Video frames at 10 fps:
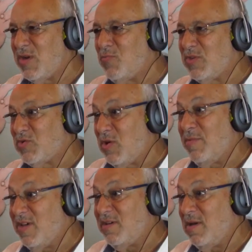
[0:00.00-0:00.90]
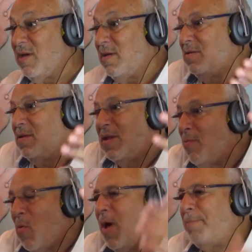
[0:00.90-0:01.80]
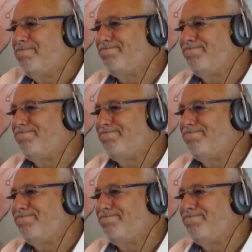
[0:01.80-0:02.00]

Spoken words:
what's going to be number one.